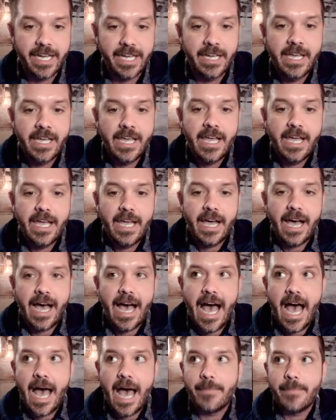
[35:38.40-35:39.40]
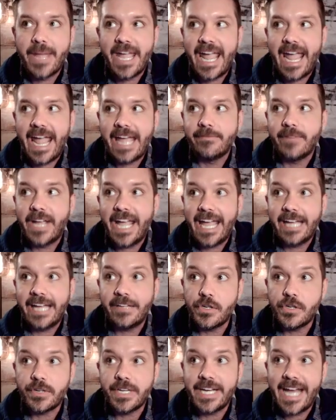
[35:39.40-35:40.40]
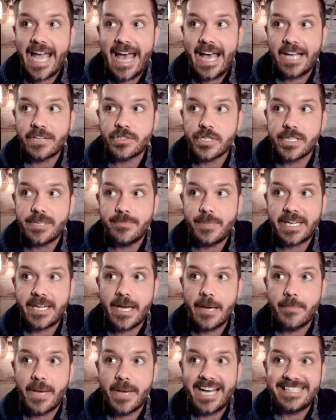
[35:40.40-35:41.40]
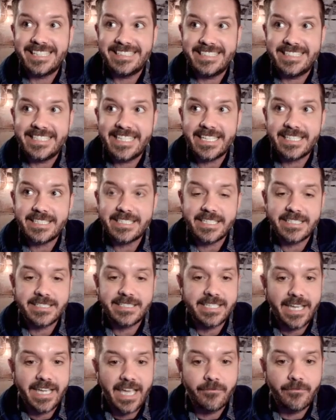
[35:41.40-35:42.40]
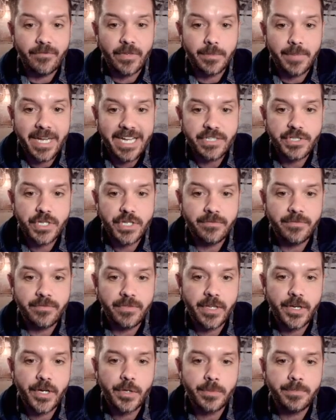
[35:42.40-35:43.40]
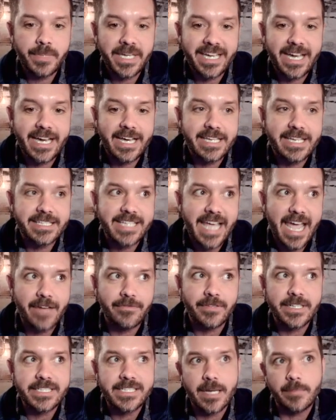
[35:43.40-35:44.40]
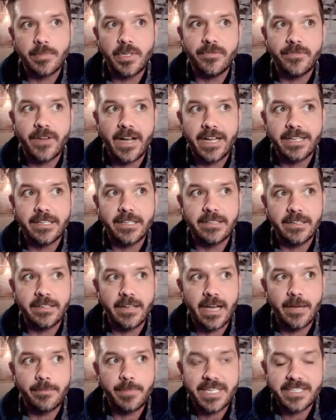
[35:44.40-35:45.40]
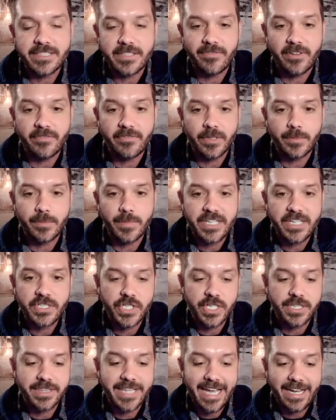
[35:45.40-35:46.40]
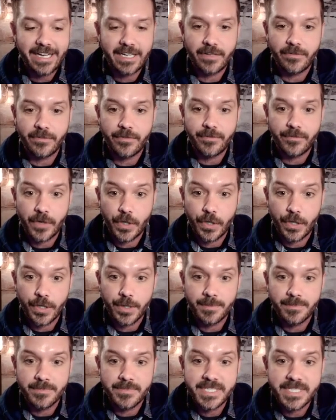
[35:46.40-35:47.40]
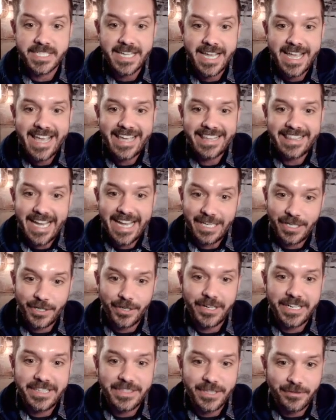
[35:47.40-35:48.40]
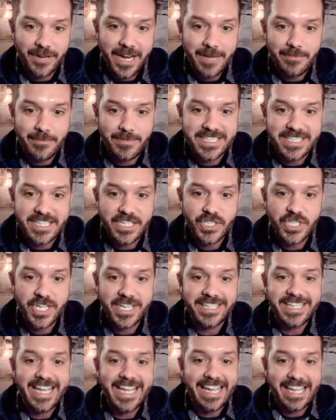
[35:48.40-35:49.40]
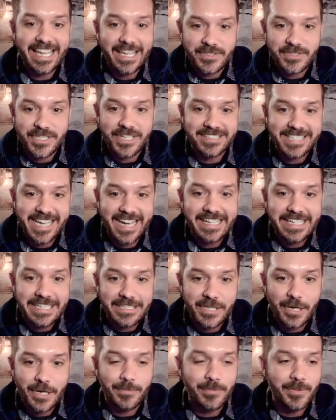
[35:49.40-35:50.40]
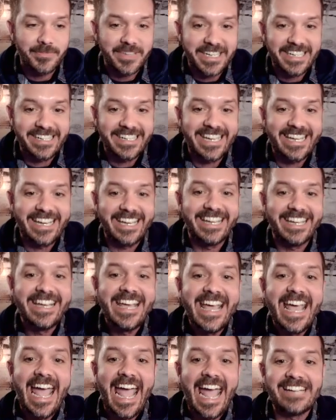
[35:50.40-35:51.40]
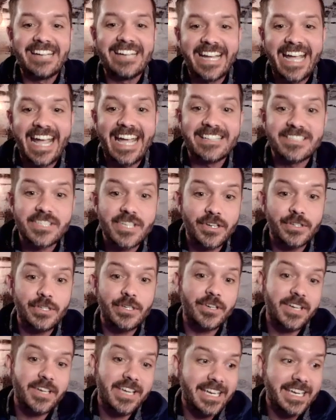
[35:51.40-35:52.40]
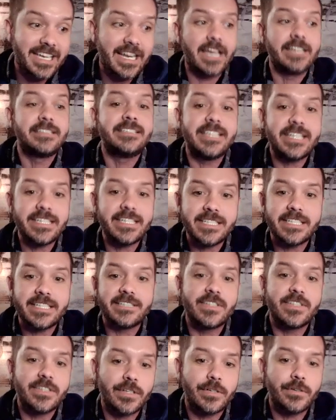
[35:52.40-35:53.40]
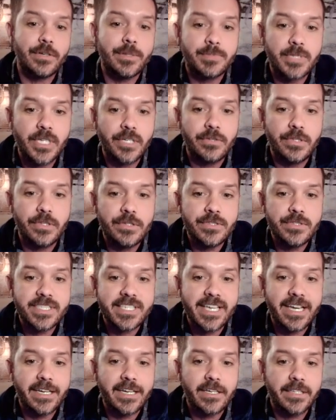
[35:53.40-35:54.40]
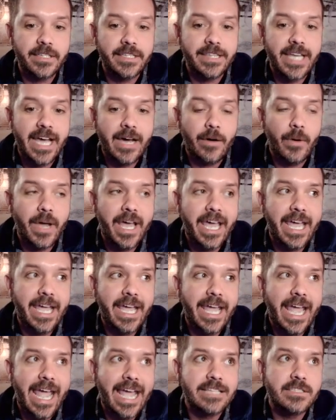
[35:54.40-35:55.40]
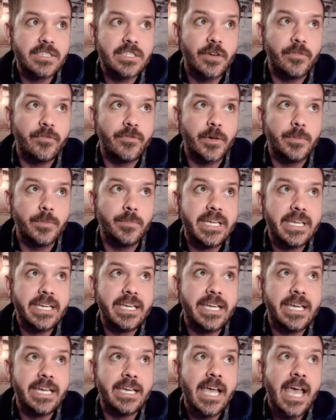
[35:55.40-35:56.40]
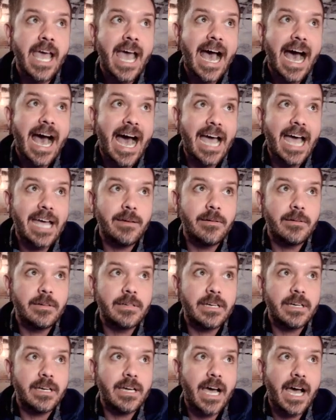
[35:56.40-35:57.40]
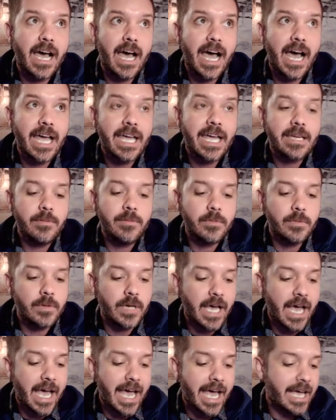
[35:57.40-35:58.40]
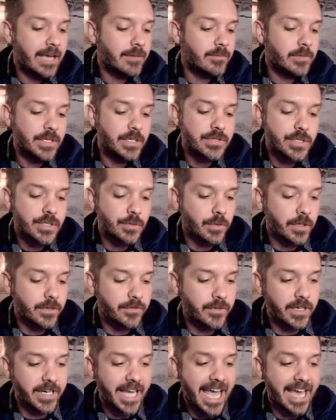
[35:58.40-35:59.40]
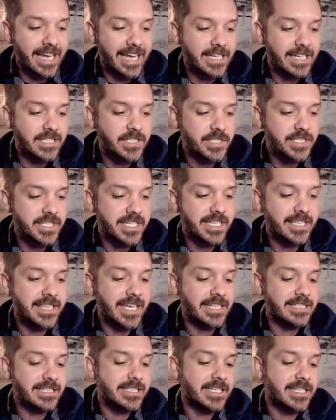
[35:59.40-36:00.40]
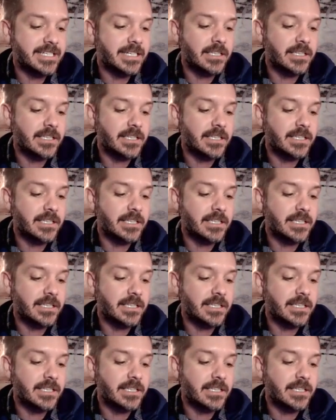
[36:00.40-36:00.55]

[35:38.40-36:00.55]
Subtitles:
it. And you can actually become addicted to information flow because every time you find a piece of information that confirms that you're in the right position, it gives you a tiny dopamine hit. And so you can get addicted to the crypto news cycle in that way. And so for me, I used to work for an ad agency that did a